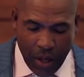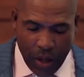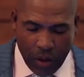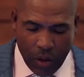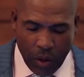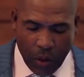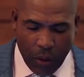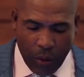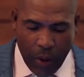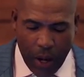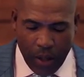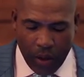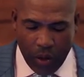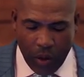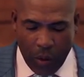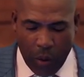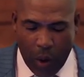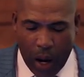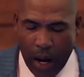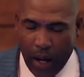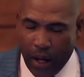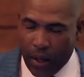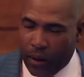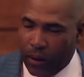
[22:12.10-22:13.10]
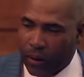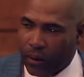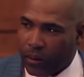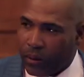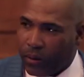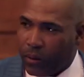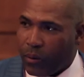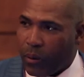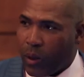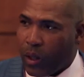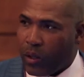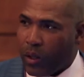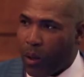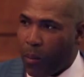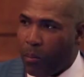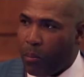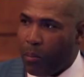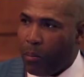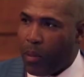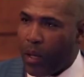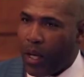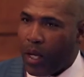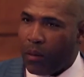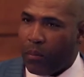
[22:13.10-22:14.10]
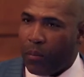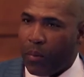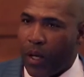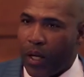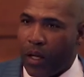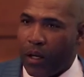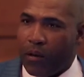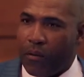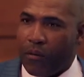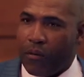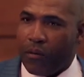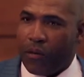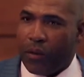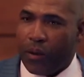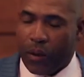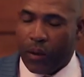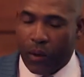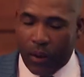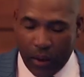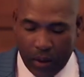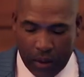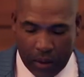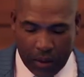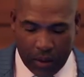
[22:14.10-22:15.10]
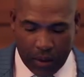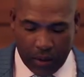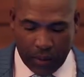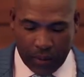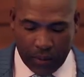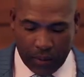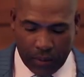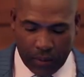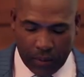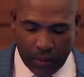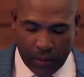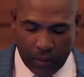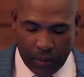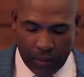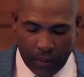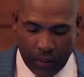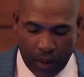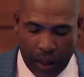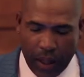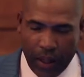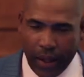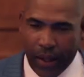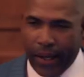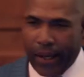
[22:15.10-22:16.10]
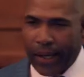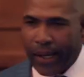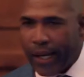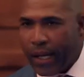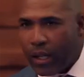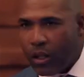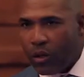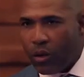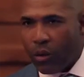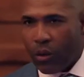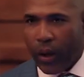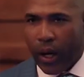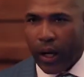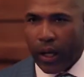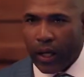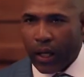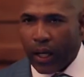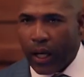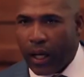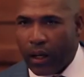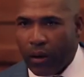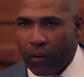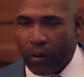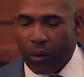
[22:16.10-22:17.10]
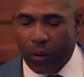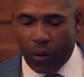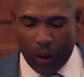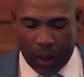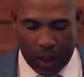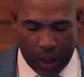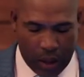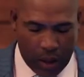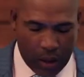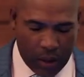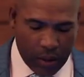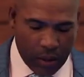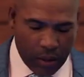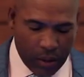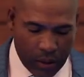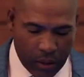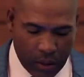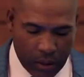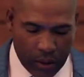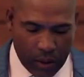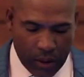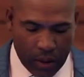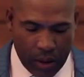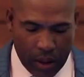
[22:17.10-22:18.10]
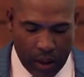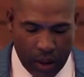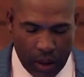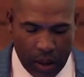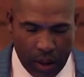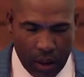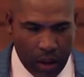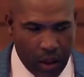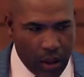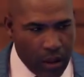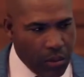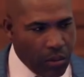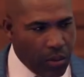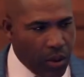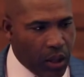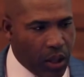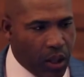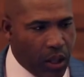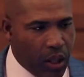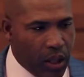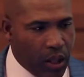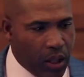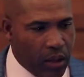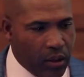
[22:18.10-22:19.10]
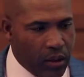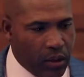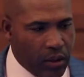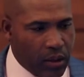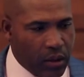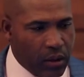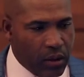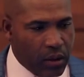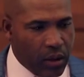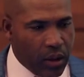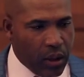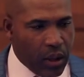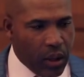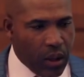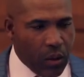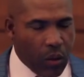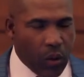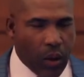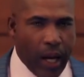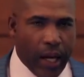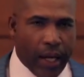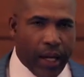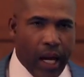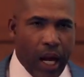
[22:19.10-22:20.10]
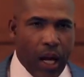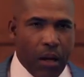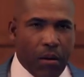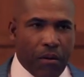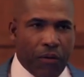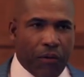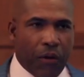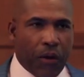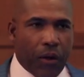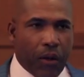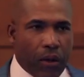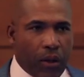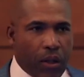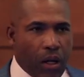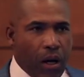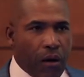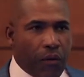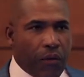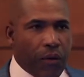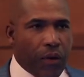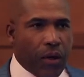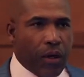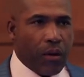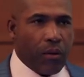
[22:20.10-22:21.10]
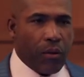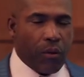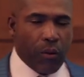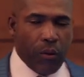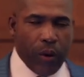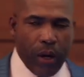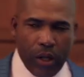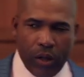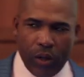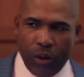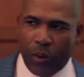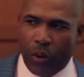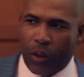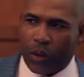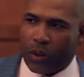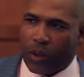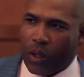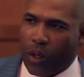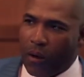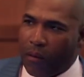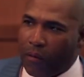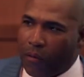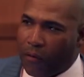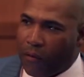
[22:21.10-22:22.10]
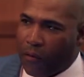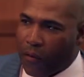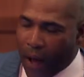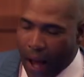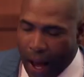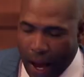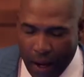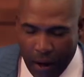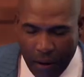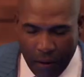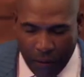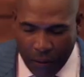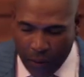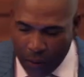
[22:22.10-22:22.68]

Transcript: So Reggie White was a big, big influence in an indirect kind of a way, because when I came to Philadelphia, Reggie was on fire